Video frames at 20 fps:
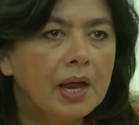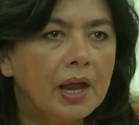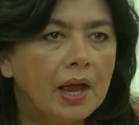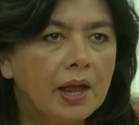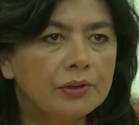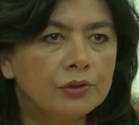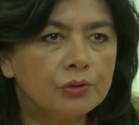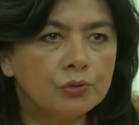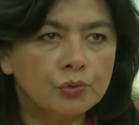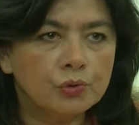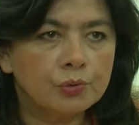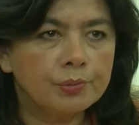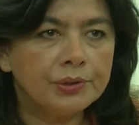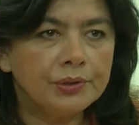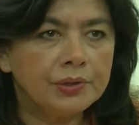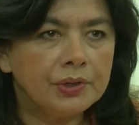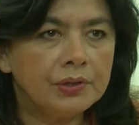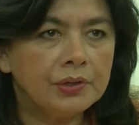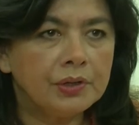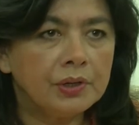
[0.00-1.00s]
And in
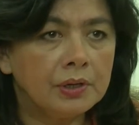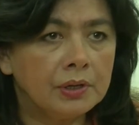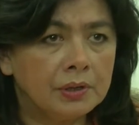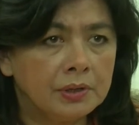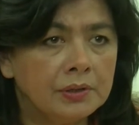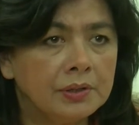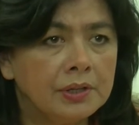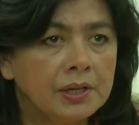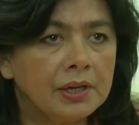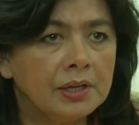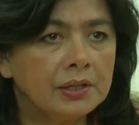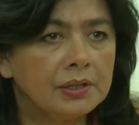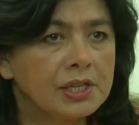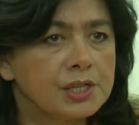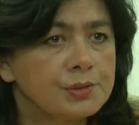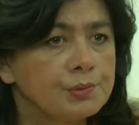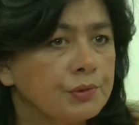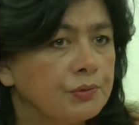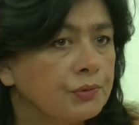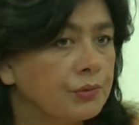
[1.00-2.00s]
urban in India, it
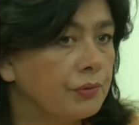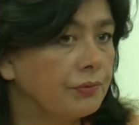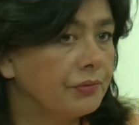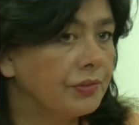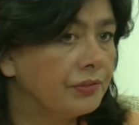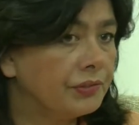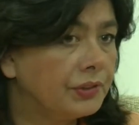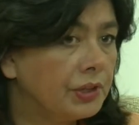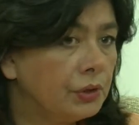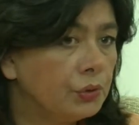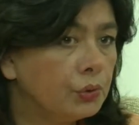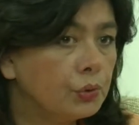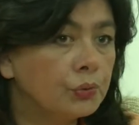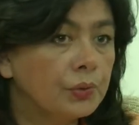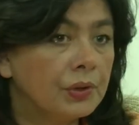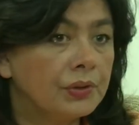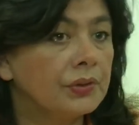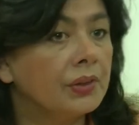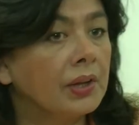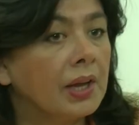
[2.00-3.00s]
has been from 15 to
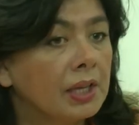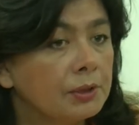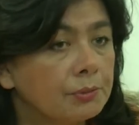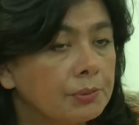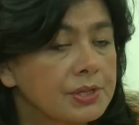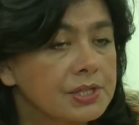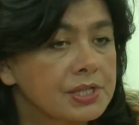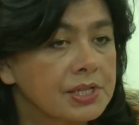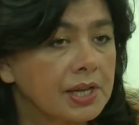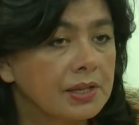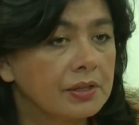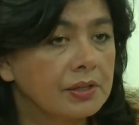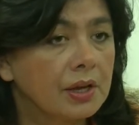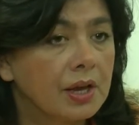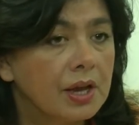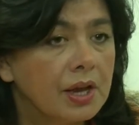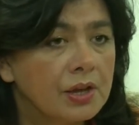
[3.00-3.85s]
28 percent.